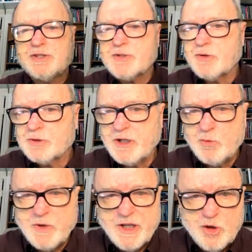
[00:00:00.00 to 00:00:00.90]

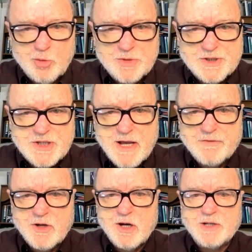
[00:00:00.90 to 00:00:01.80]
Certainly we humans
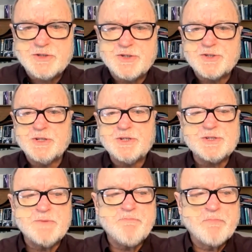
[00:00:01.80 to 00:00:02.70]
have
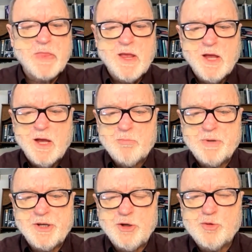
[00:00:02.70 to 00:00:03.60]
consciousness.
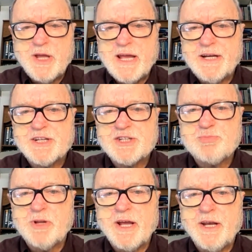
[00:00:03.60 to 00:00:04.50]
But you can't
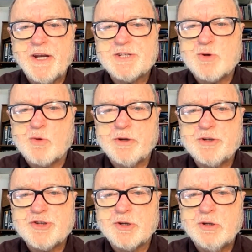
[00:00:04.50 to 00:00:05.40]
explain its
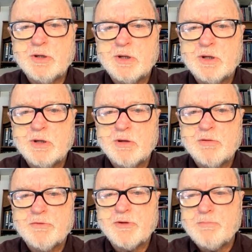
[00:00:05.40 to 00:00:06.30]
origin
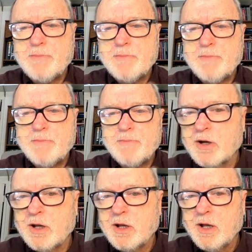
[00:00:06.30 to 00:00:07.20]
from
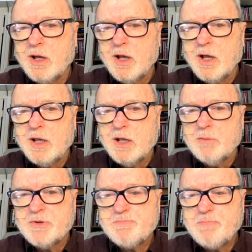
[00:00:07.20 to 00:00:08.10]
matter.
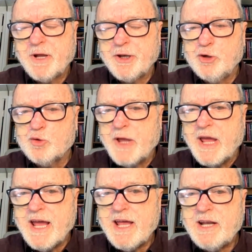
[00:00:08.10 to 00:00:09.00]
But you
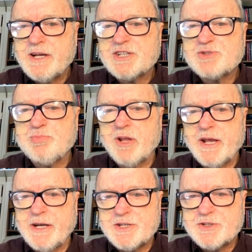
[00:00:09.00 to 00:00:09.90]
can
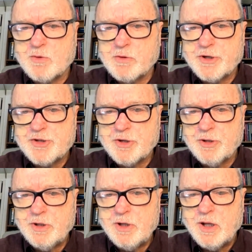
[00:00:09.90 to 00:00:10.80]
explain its
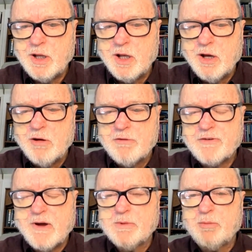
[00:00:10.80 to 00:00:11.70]
origin
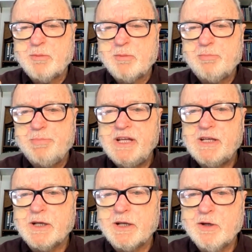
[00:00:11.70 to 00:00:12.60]
from a
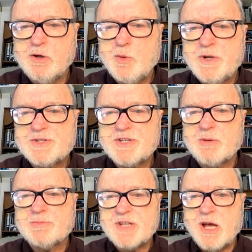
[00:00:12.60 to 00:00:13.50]
being who is
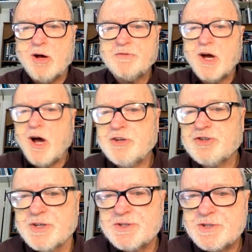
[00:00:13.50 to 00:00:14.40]
himself
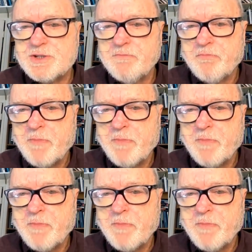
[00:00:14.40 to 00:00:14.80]
conscious,